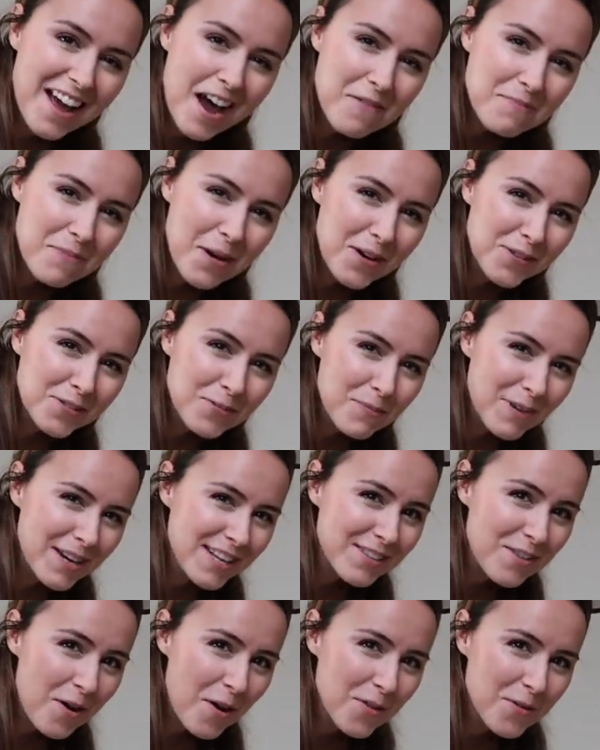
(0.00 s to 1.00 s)
Our postman
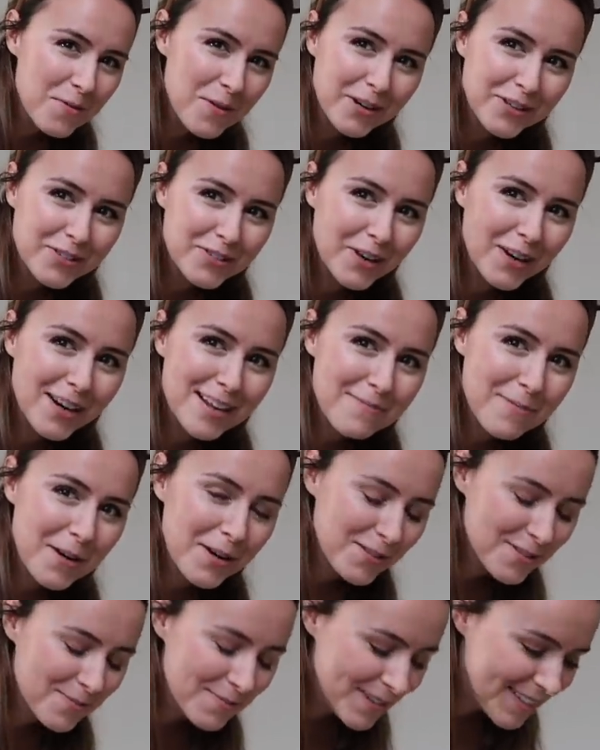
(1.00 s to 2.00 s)
is not the most jolly
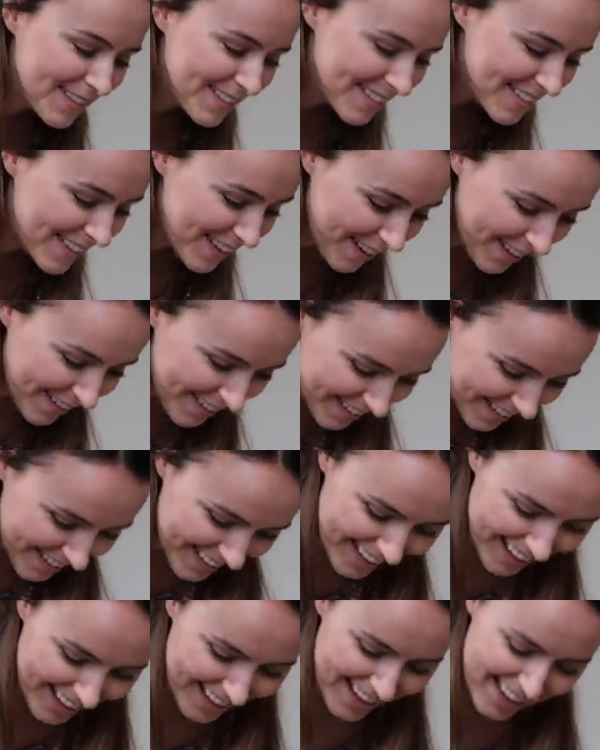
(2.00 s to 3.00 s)
postman.
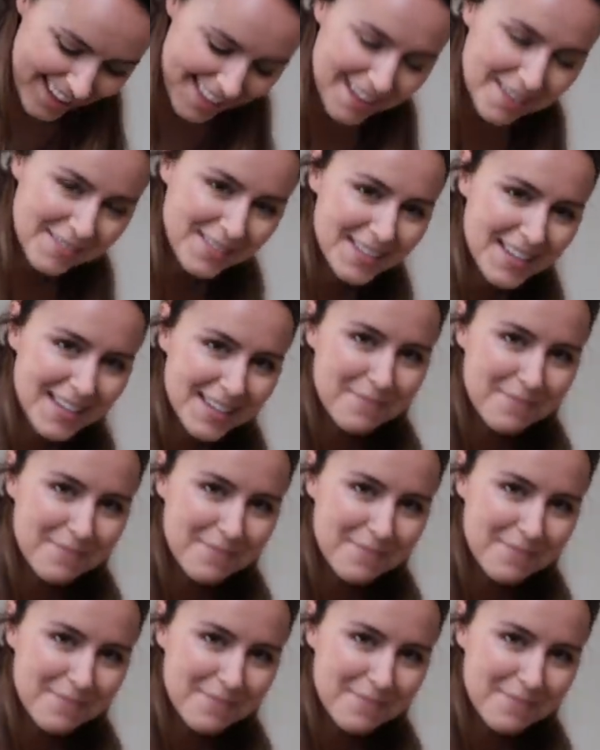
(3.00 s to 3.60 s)
That was an